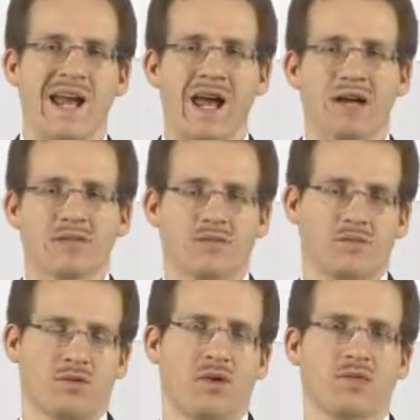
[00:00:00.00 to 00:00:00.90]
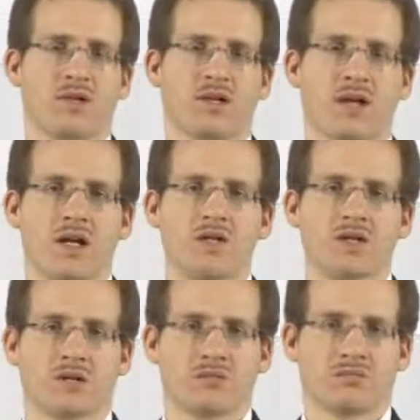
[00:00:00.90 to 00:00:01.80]
and
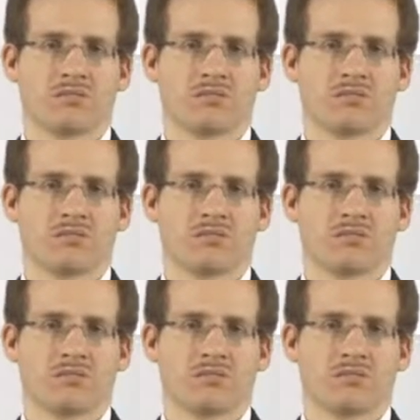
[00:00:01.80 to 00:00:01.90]
communication